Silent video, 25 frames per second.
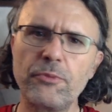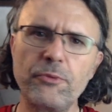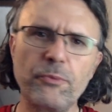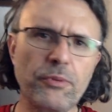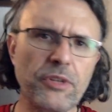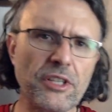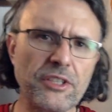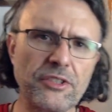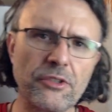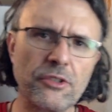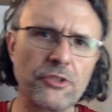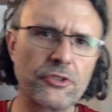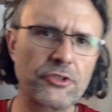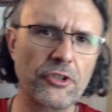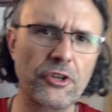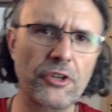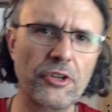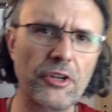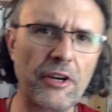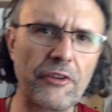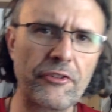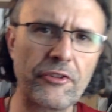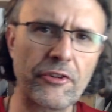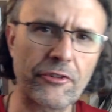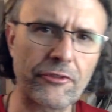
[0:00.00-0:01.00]
please don't draw it
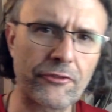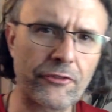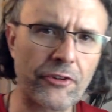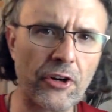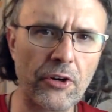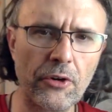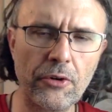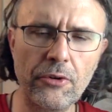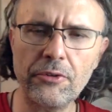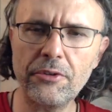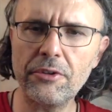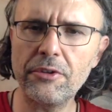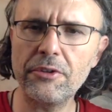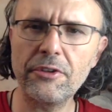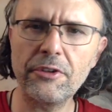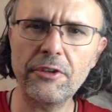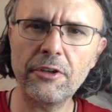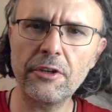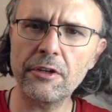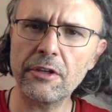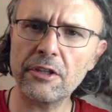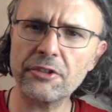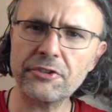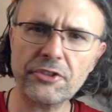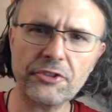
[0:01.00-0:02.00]
off your phone.
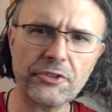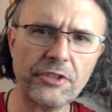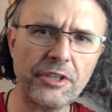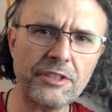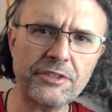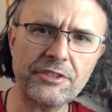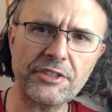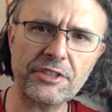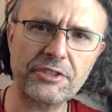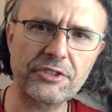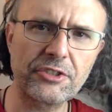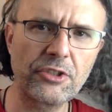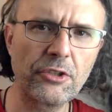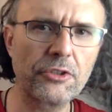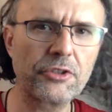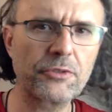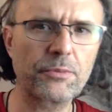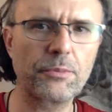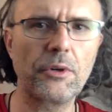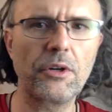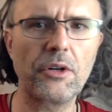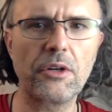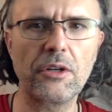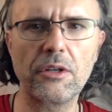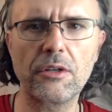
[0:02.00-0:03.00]
Your screen's just too
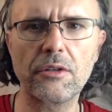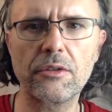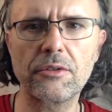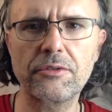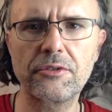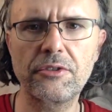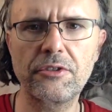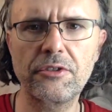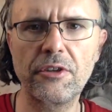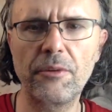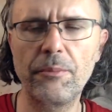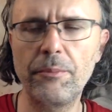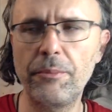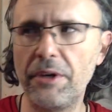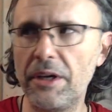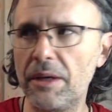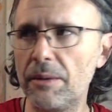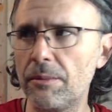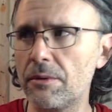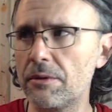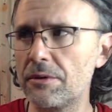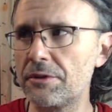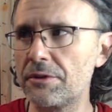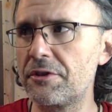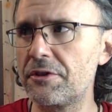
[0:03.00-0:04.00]
small to be
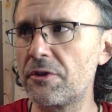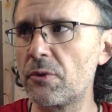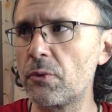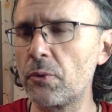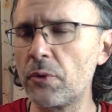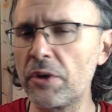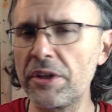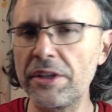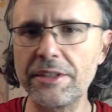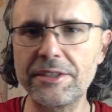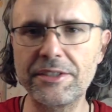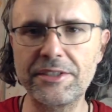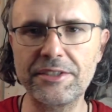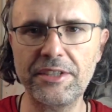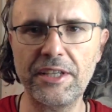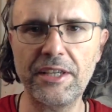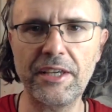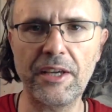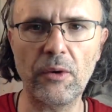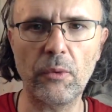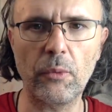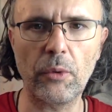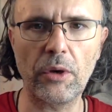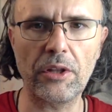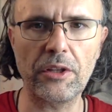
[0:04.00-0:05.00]
able really see
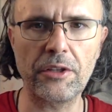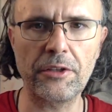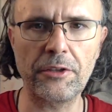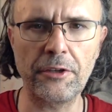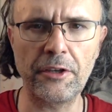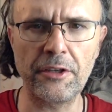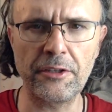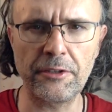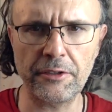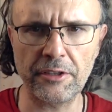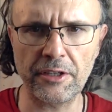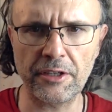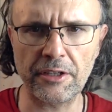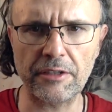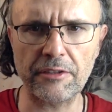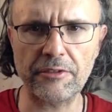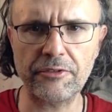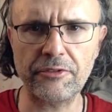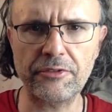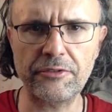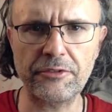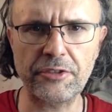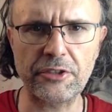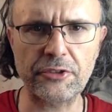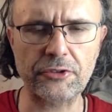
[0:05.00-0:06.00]
it well
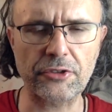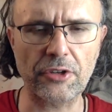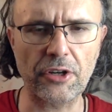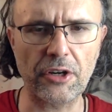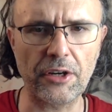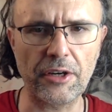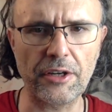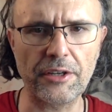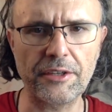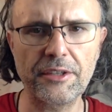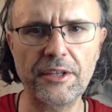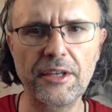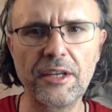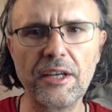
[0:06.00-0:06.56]
enough to draw it.